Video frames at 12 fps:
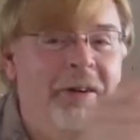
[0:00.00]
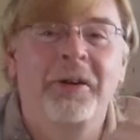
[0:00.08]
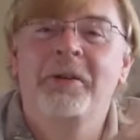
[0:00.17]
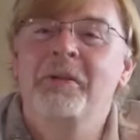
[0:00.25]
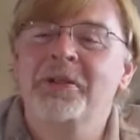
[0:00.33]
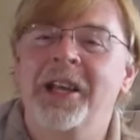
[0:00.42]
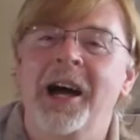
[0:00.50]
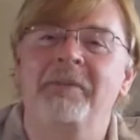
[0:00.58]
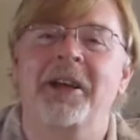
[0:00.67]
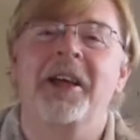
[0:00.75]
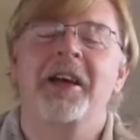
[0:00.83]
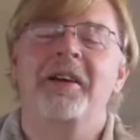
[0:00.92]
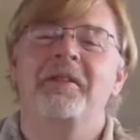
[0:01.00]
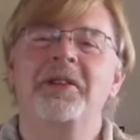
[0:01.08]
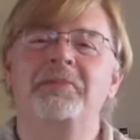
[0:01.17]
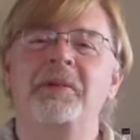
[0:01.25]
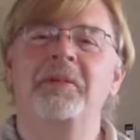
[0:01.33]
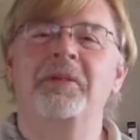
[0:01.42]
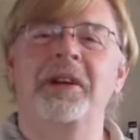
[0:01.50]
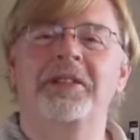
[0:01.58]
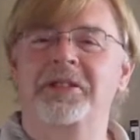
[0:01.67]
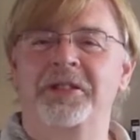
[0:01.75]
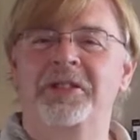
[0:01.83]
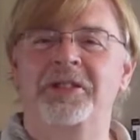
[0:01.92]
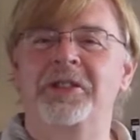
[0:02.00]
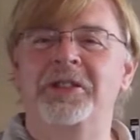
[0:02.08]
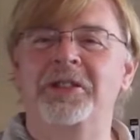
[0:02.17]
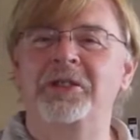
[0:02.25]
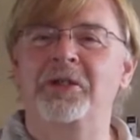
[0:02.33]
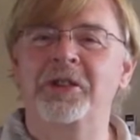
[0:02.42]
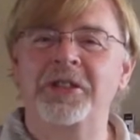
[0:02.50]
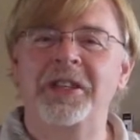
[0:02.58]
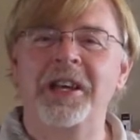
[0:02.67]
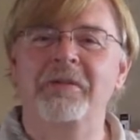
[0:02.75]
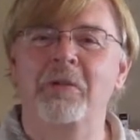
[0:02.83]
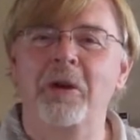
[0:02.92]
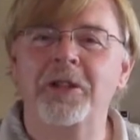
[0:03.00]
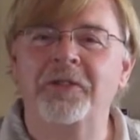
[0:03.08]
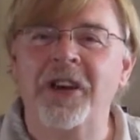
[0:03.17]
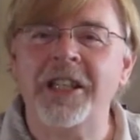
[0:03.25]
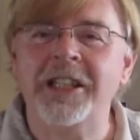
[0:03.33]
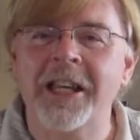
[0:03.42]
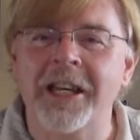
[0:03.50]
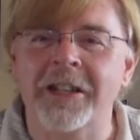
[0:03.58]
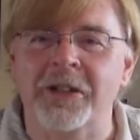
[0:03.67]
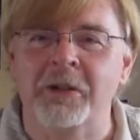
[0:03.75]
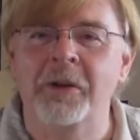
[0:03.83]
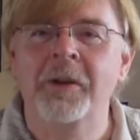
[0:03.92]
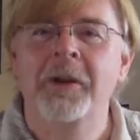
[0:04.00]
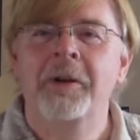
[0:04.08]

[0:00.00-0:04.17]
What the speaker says: what was happening was people, I could just stay and watch, fascinated, you know.